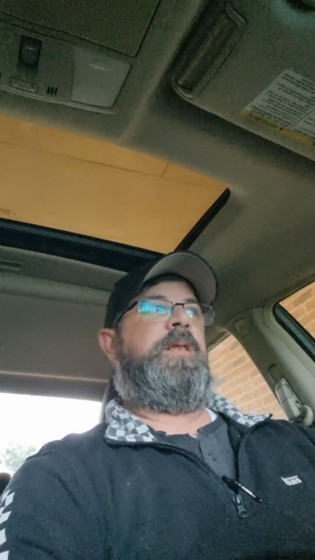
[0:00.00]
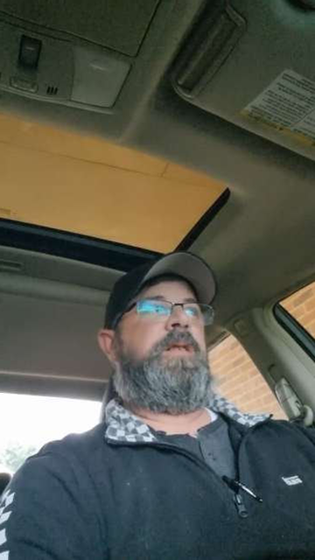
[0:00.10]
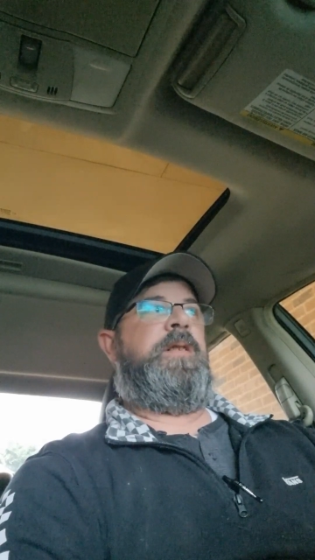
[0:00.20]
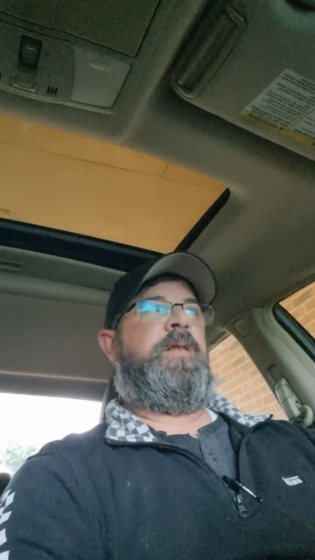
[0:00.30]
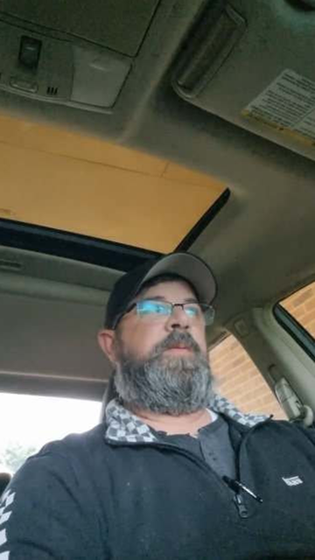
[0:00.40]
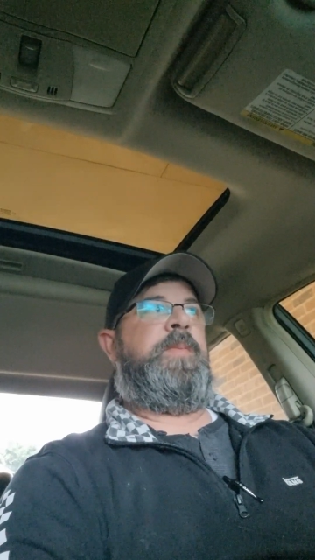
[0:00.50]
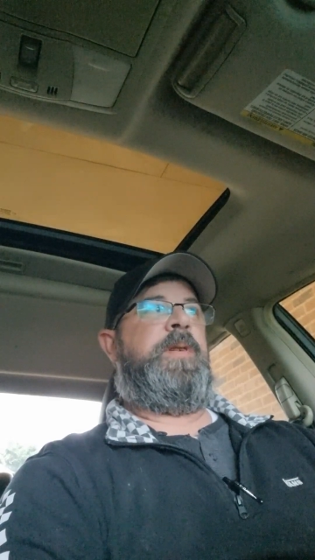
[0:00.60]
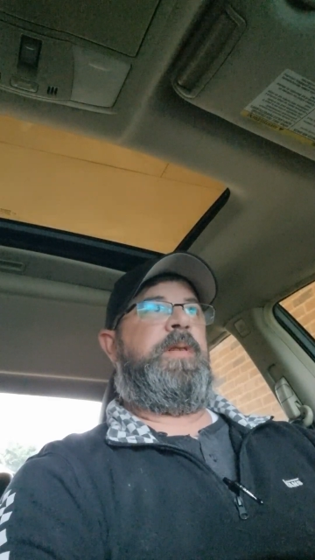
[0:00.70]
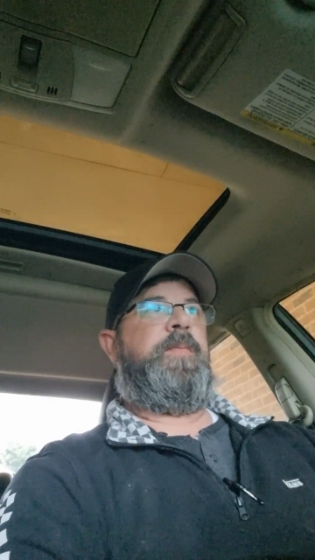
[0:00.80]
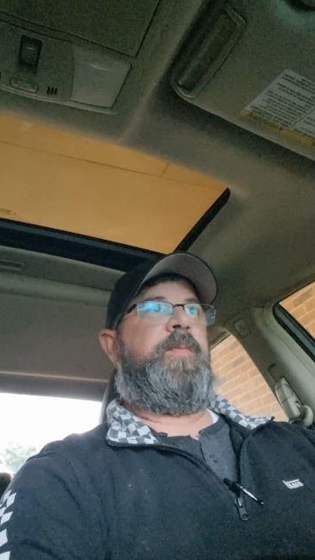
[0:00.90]
Um,
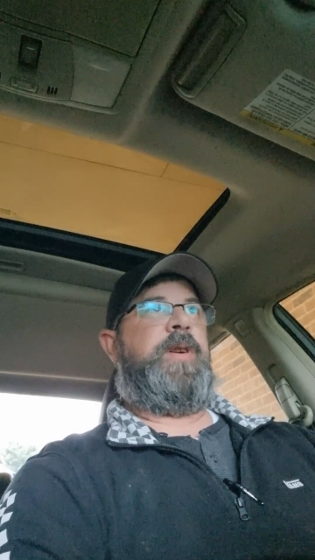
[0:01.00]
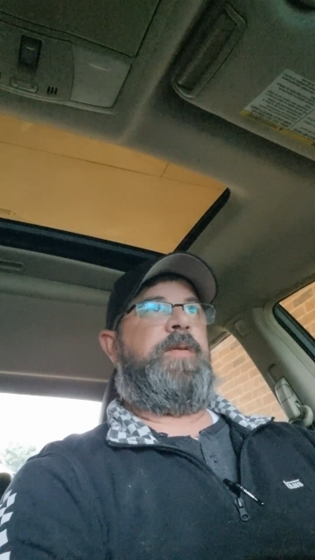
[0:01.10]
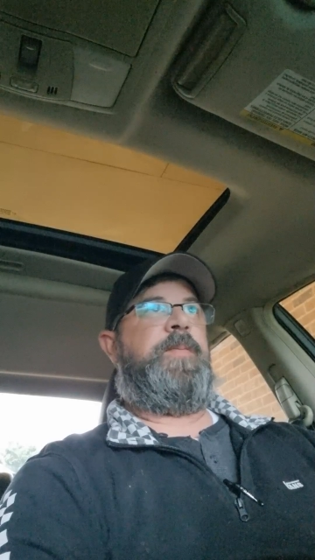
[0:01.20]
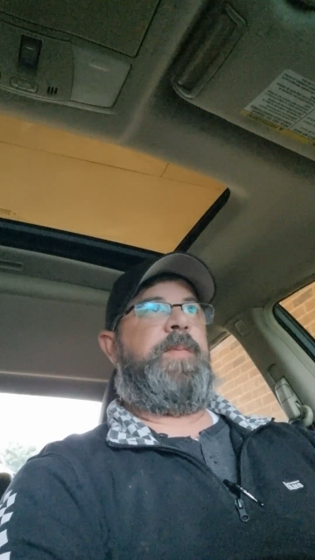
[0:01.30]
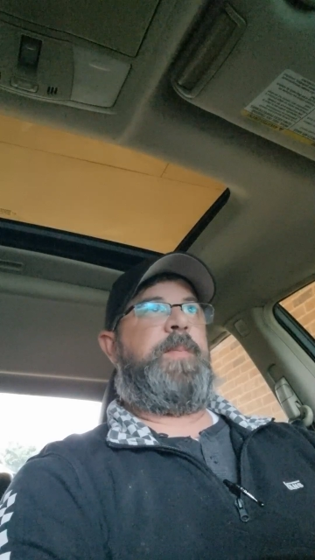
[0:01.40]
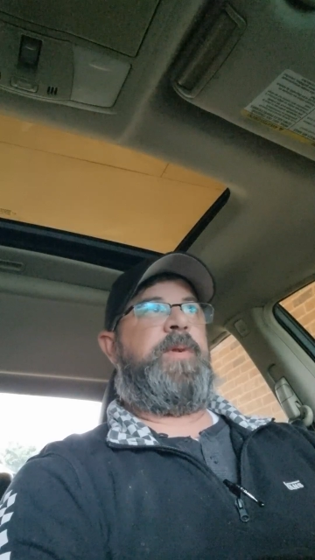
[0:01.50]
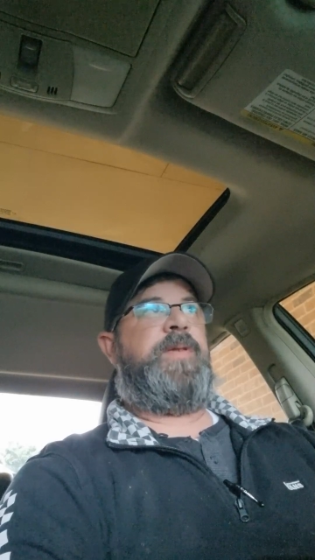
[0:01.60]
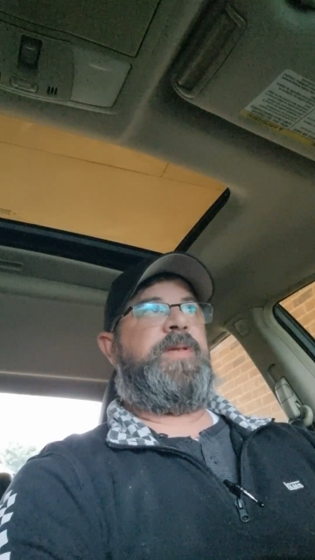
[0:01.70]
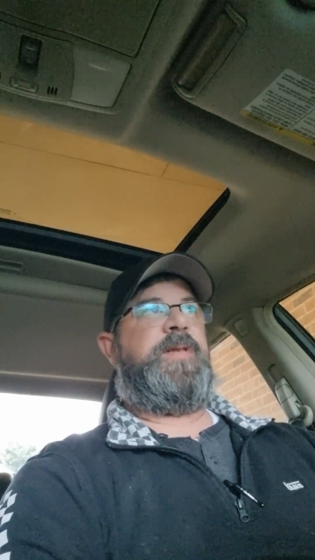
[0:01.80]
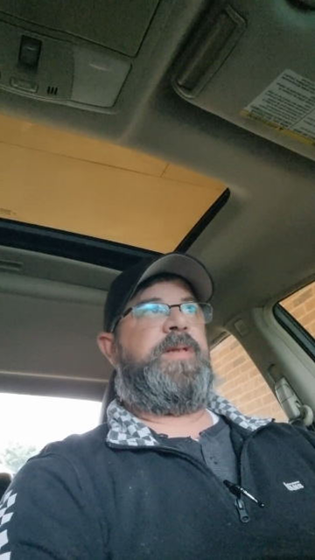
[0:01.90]
well, the
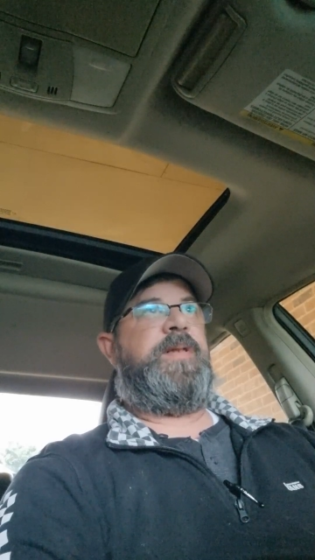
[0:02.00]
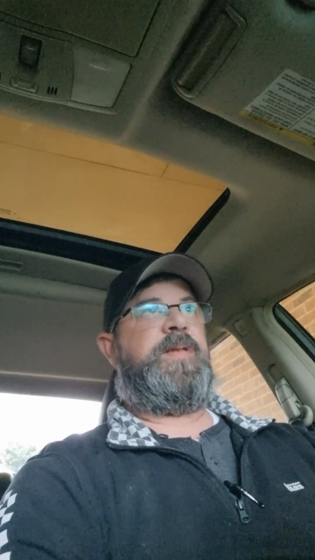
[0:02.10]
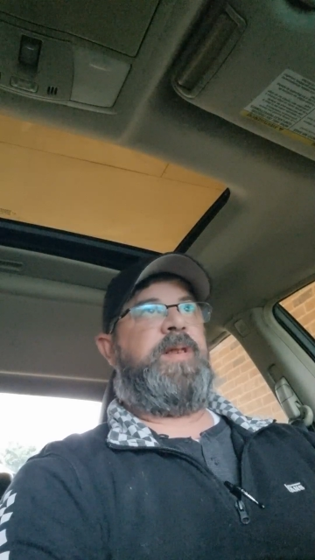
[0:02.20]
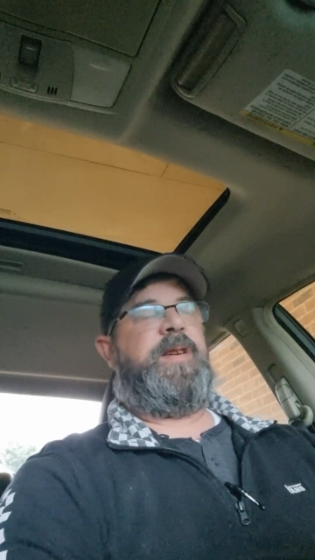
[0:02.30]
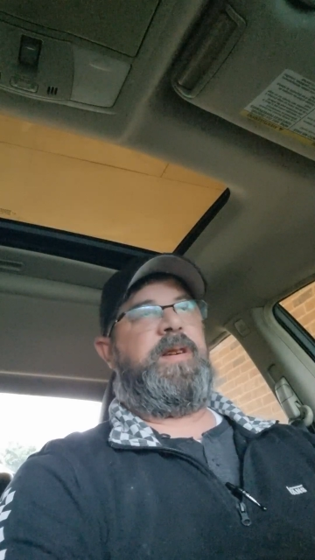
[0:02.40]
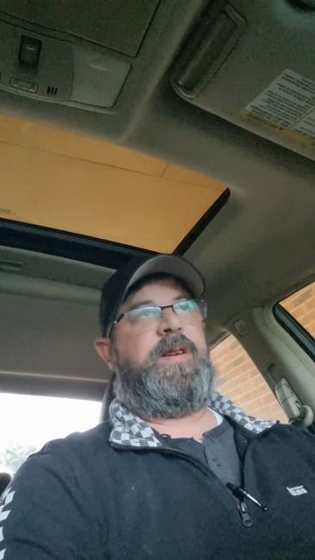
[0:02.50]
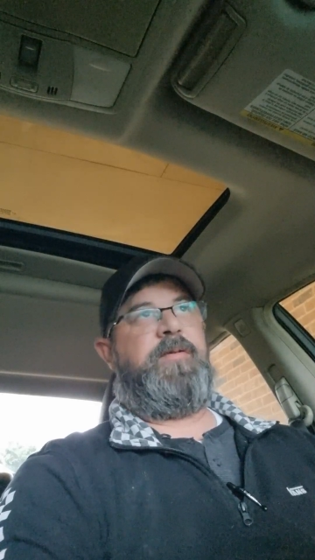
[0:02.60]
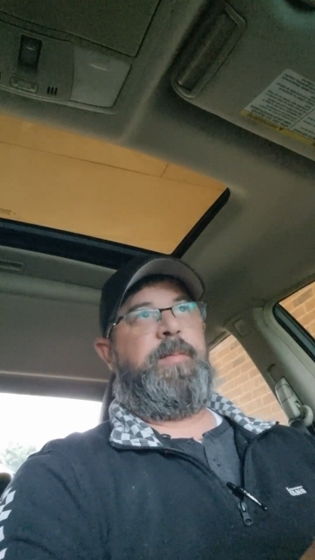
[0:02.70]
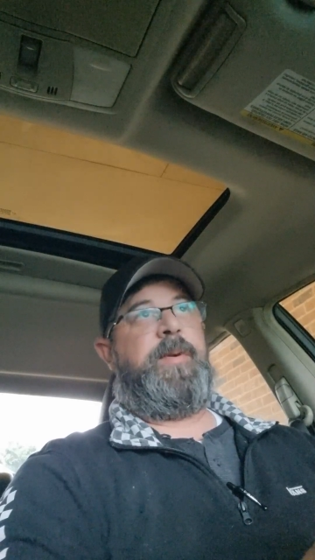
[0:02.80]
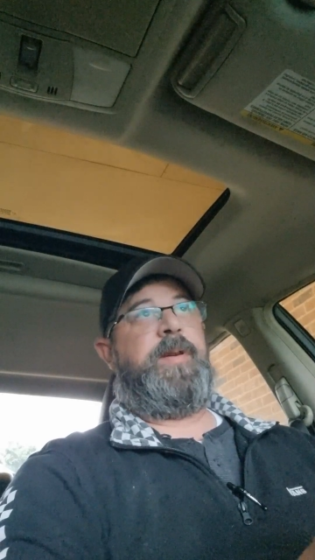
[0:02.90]
parts list is like I got
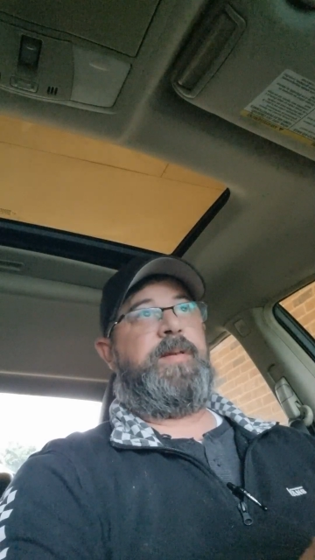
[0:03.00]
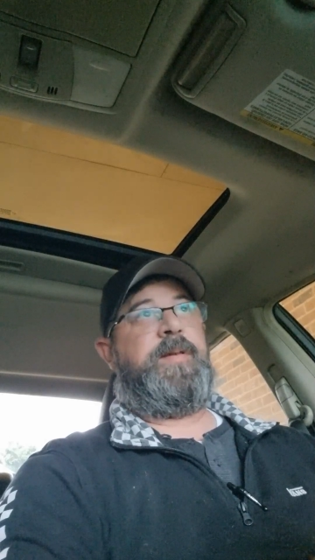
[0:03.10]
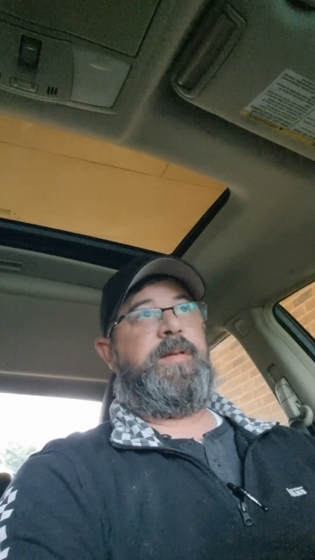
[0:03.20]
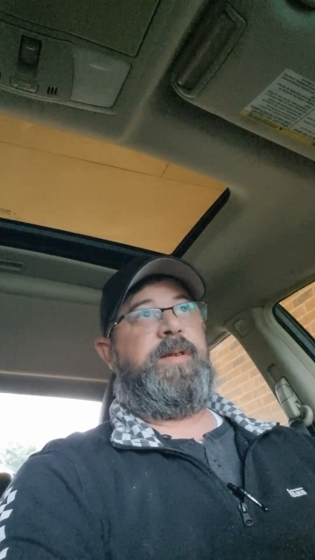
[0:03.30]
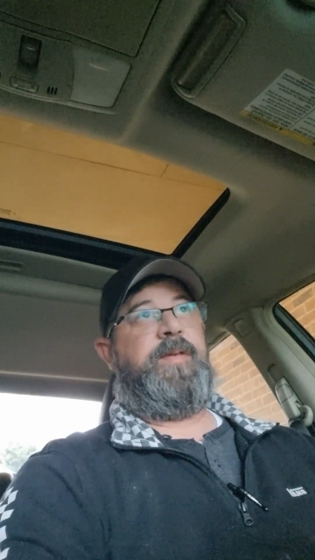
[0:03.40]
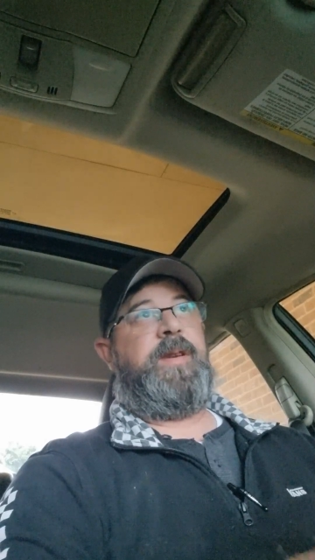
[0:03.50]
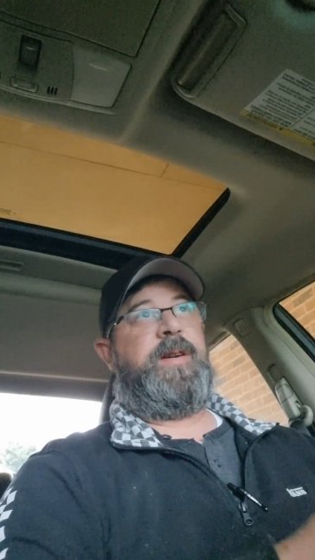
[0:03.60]
to replace the CV